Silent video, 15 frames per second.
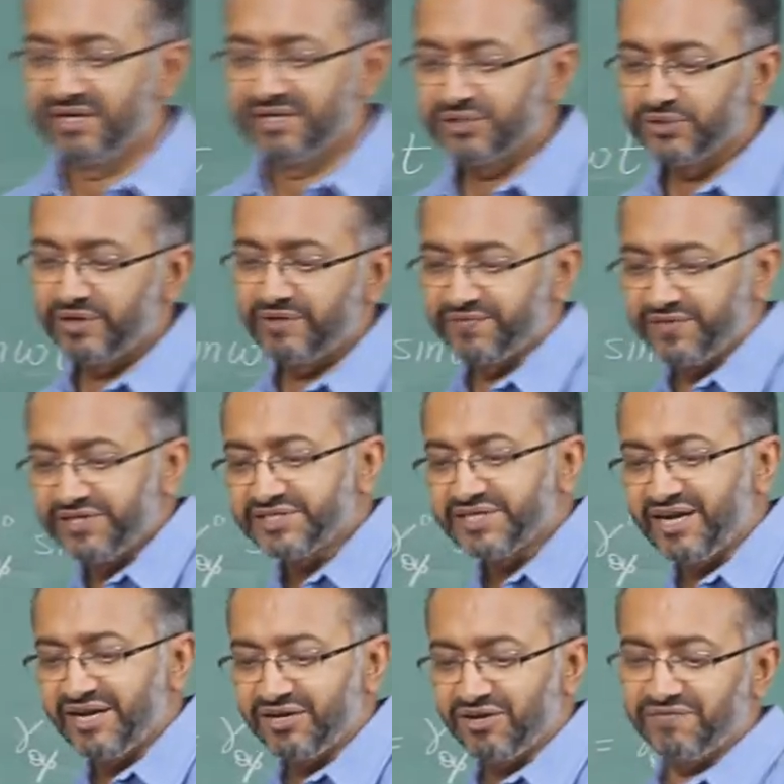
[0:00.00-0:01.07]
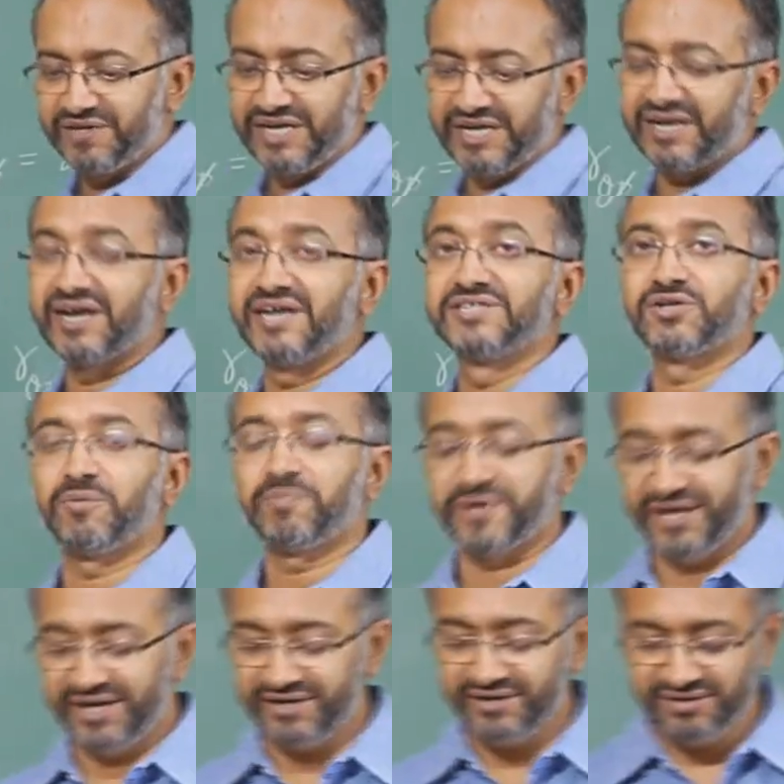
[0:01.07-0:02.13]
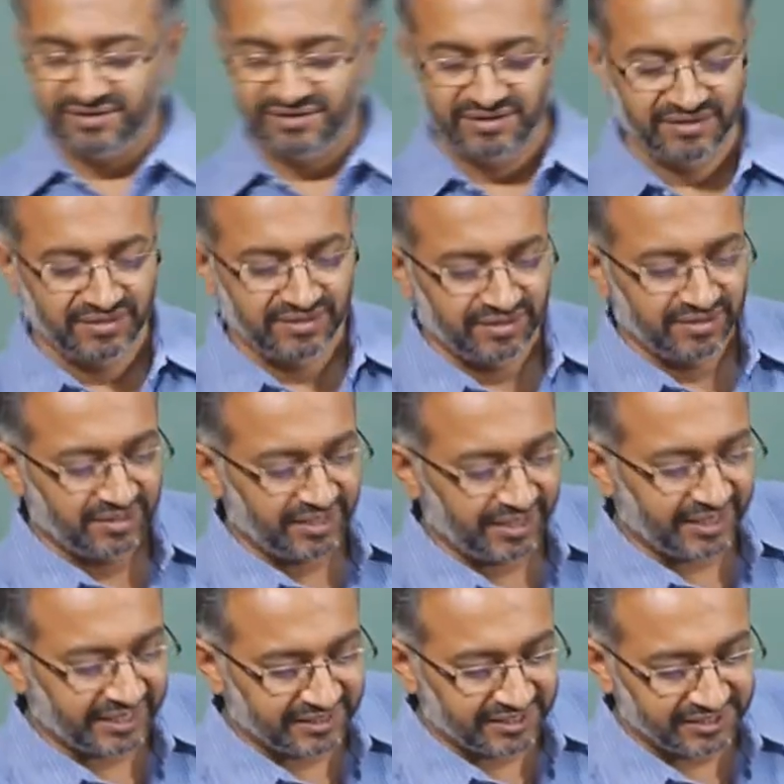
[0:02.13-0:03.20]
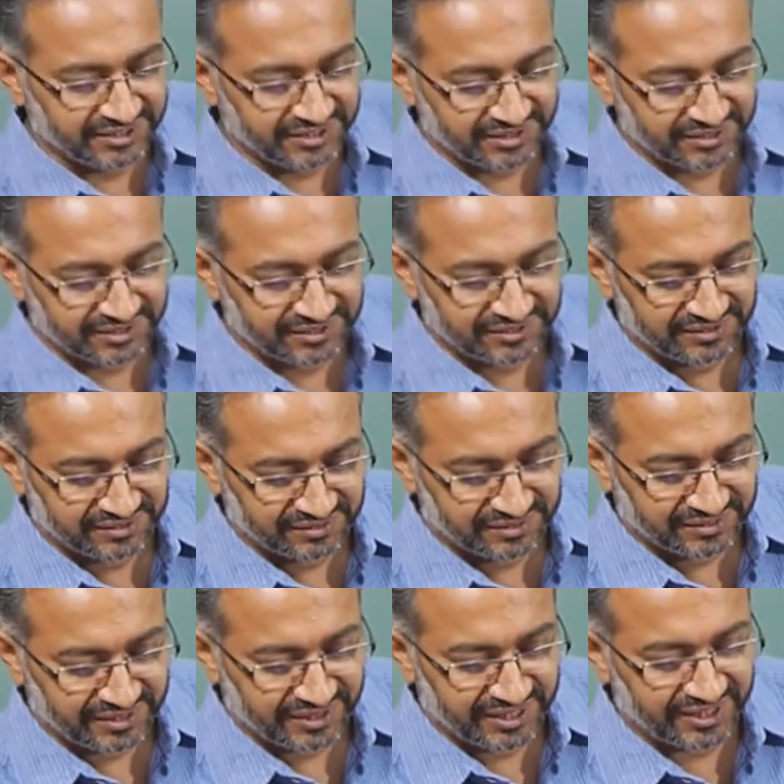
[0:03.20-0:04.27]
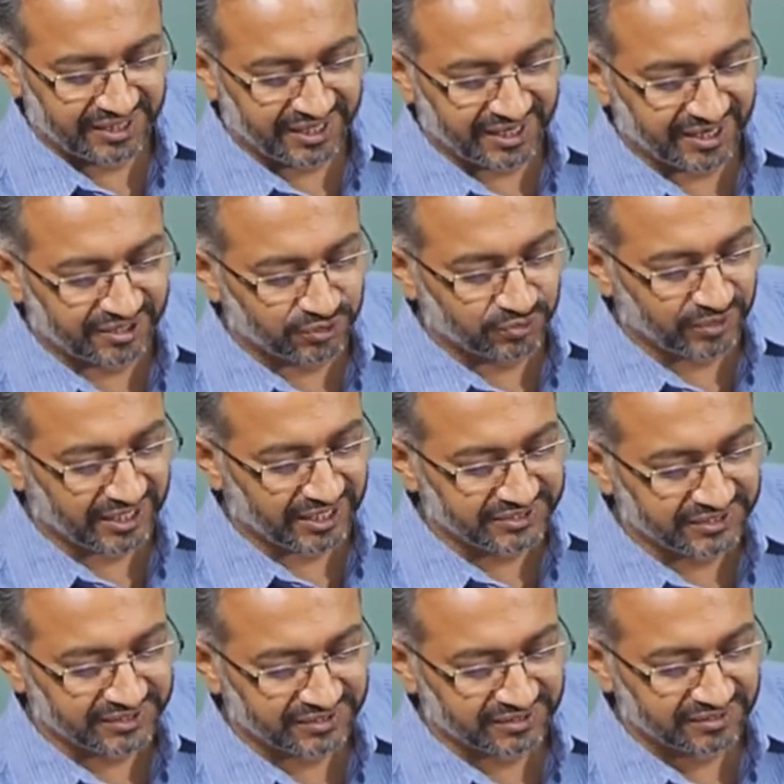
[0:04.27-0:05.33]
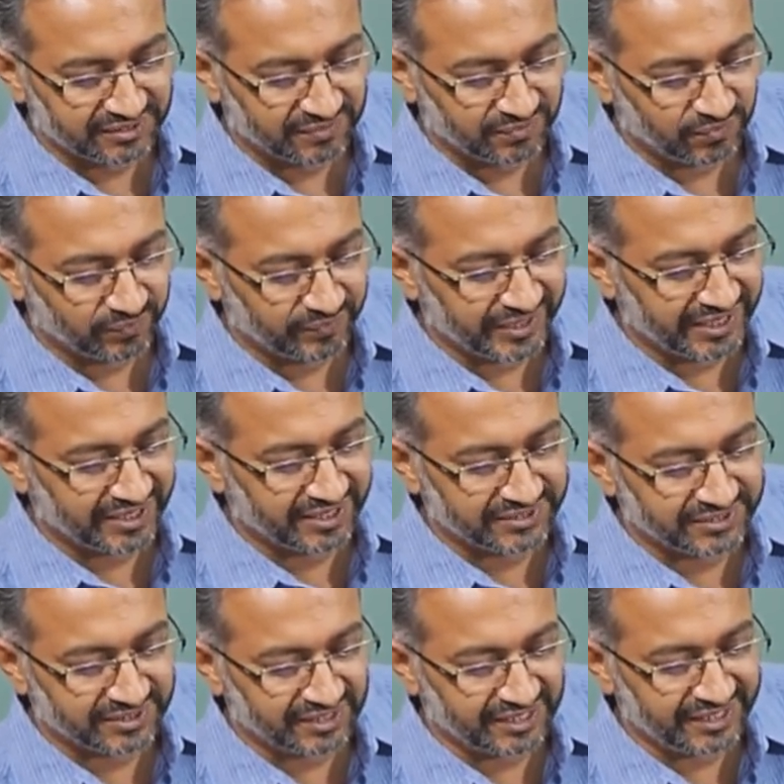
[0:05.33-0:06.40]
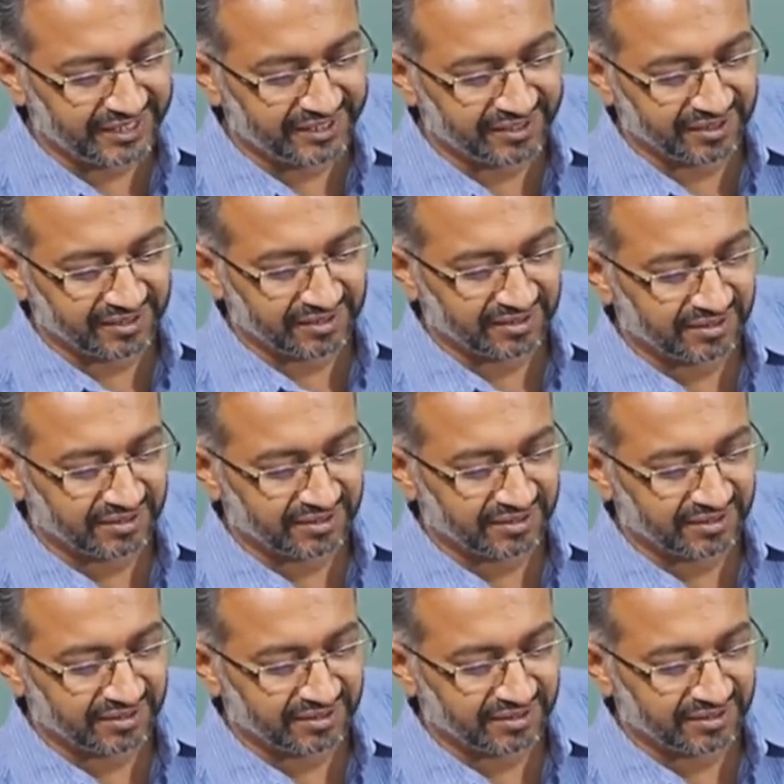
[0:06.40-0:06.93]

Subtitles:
So if this kind of data is obtained, can this indicate to us where is the linear